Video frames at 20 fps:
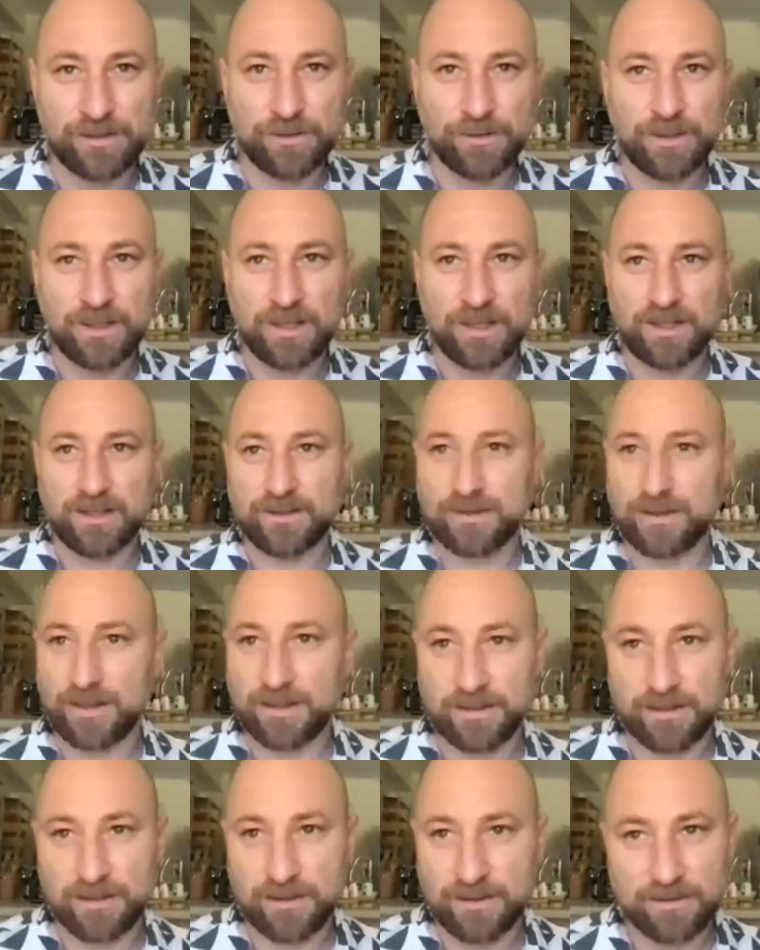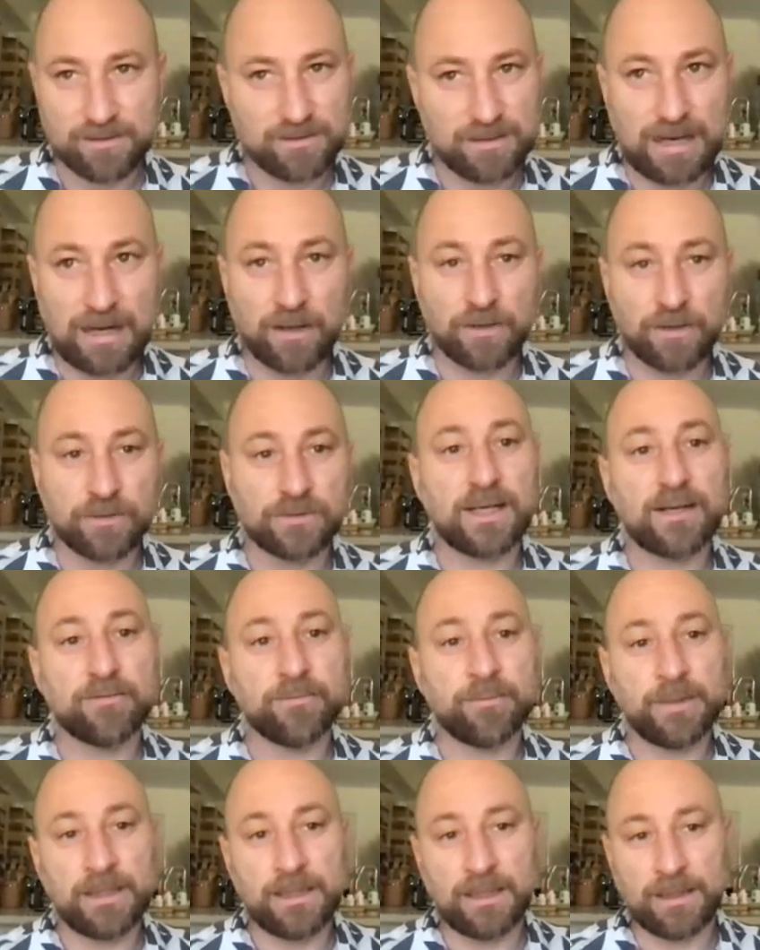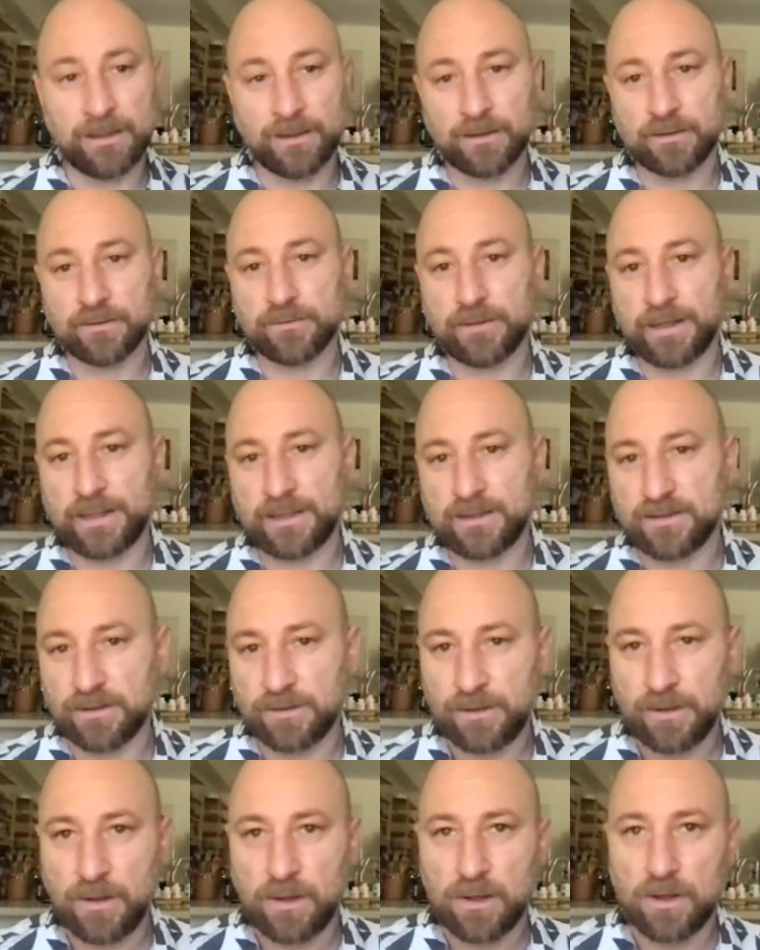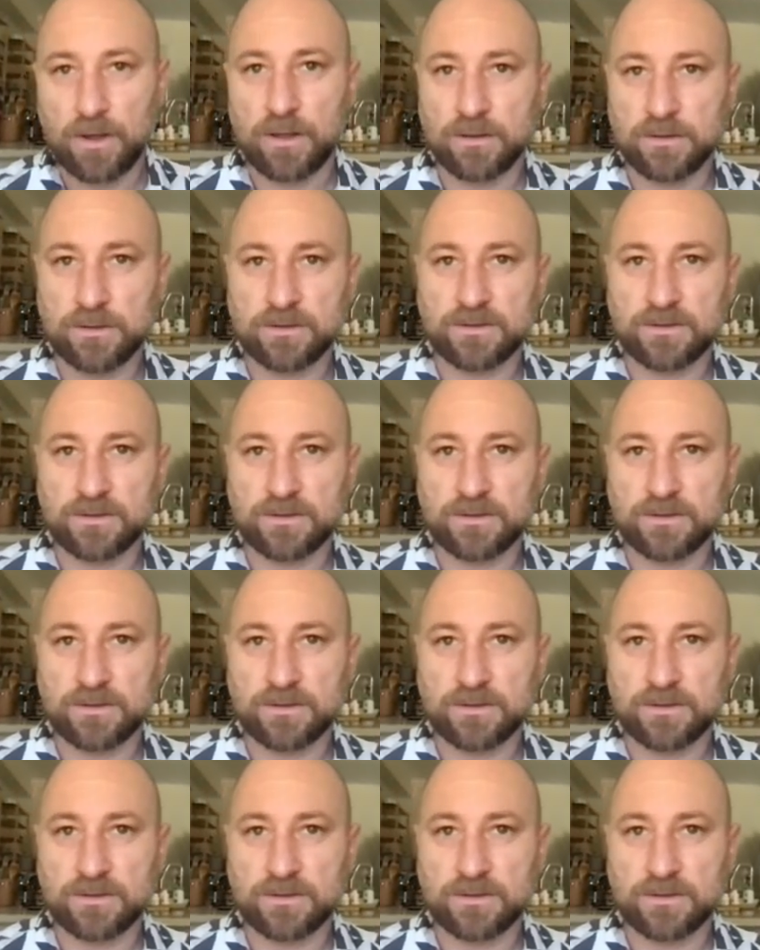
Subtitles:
They don't know that sounds have meaning, right?